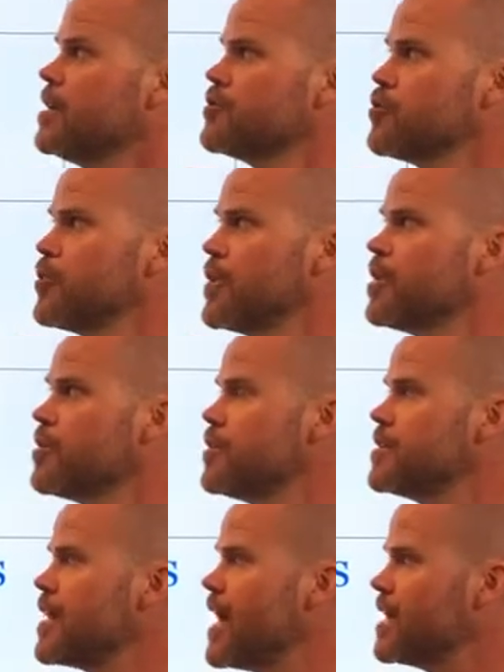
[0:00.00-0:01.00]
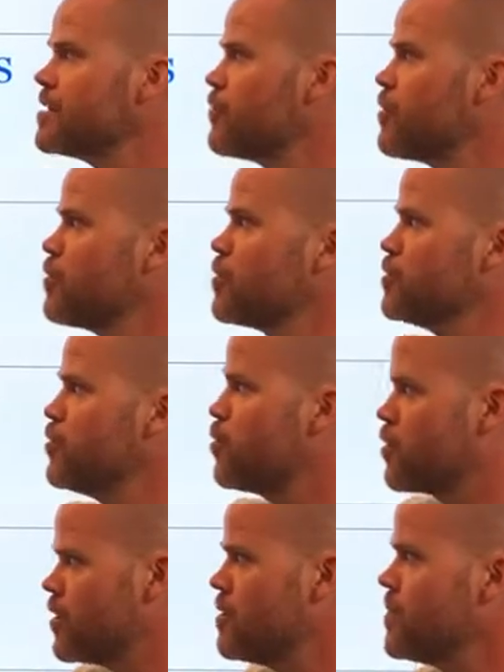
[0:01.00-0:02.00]
So pedir means to ask for or to
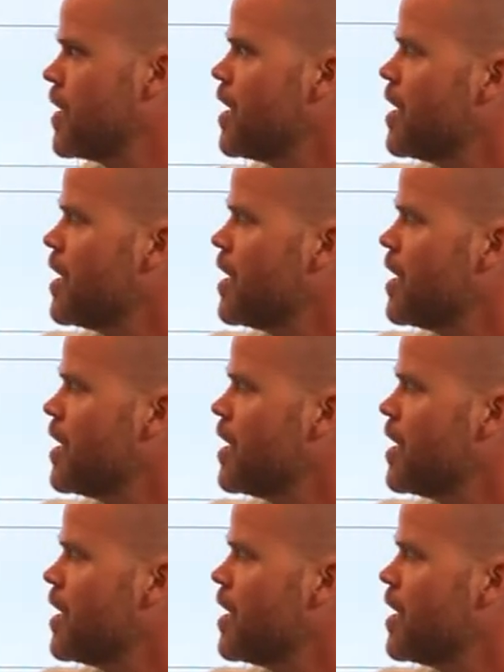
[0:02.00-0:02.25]
order,